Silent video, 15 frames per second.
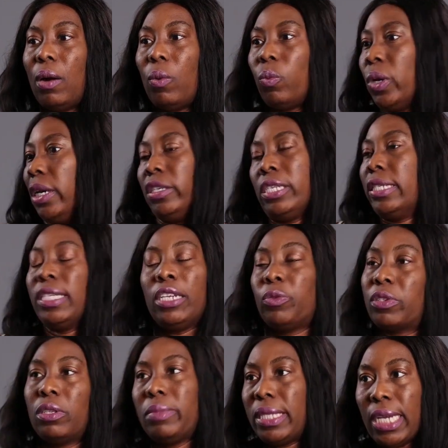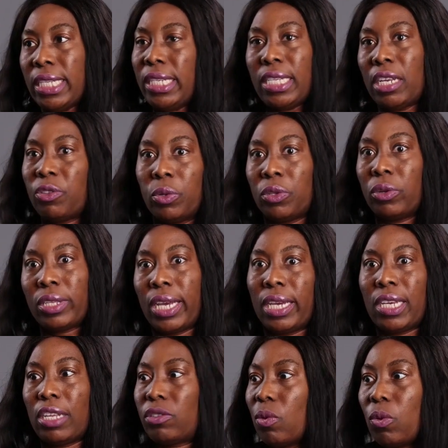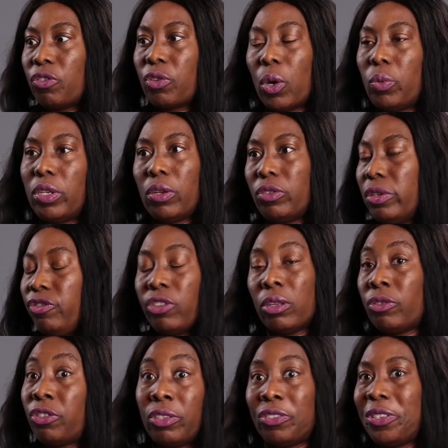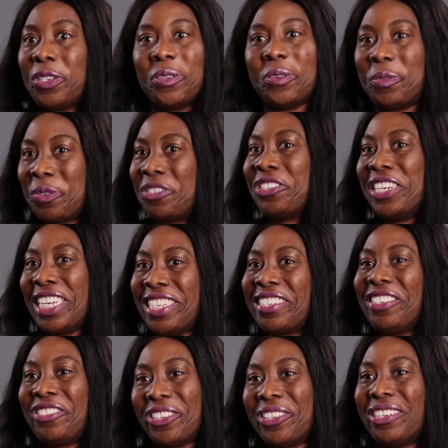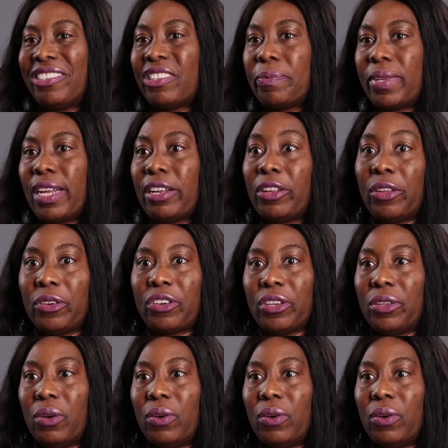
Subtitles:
Well, he said it was going to be 10,000, we're not there yet. So what's going on? You geologists, drillers and geologists, they were like, look,